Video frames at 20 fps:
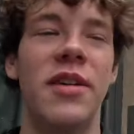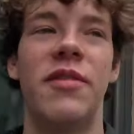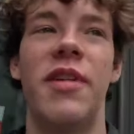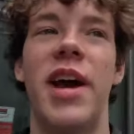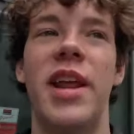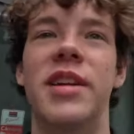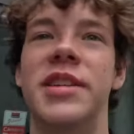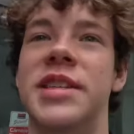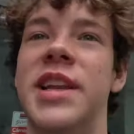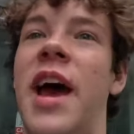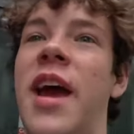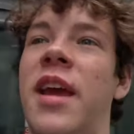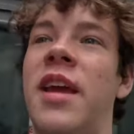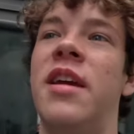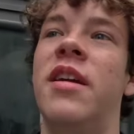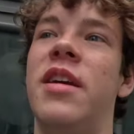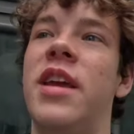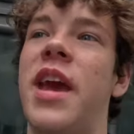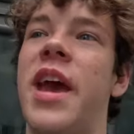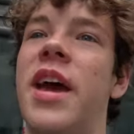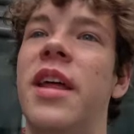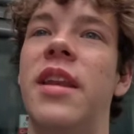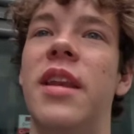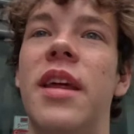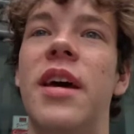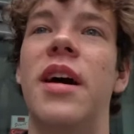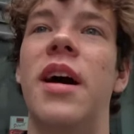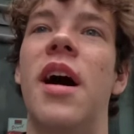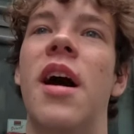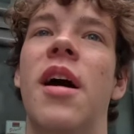Ryder's not here yet.
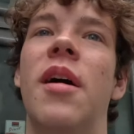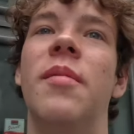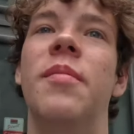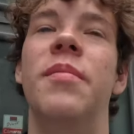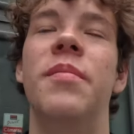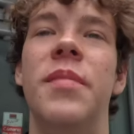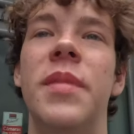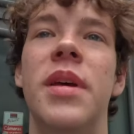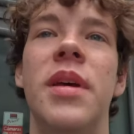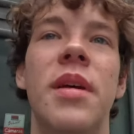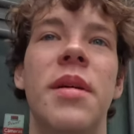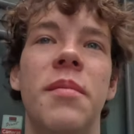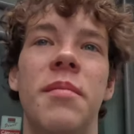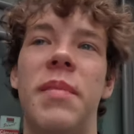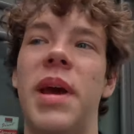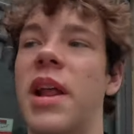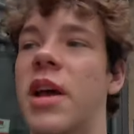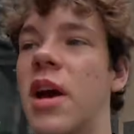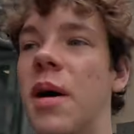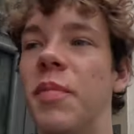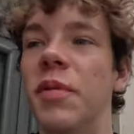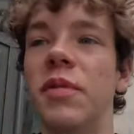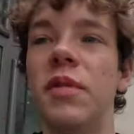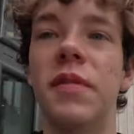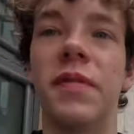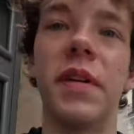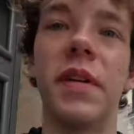Made a couple new